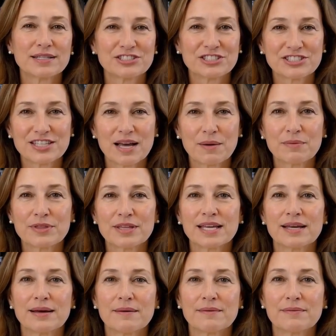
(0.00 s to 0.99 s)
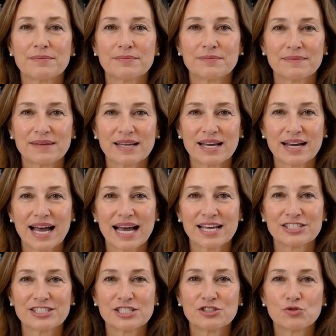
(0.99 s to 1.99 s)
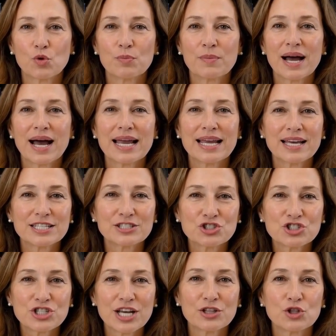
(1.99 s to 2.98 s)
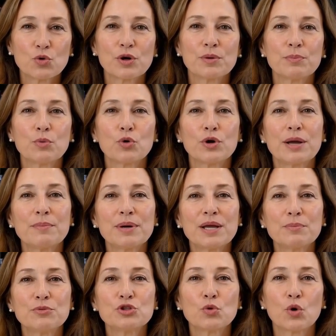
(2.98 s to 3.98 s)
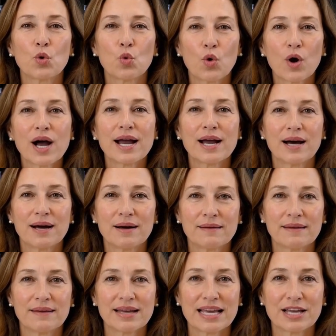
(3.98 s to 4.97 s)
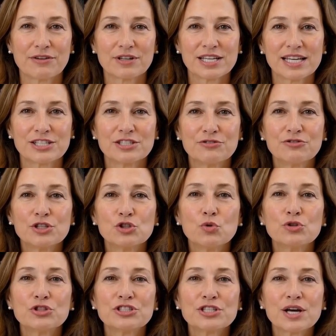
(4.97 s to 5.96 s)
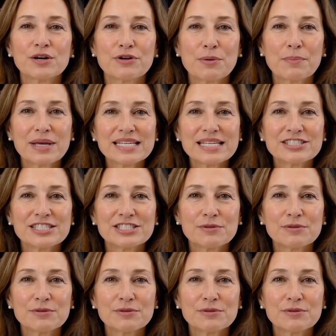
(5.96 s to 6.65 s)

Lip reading: to something collectors will pay a genuine premium to acquire. Even individual serving pieces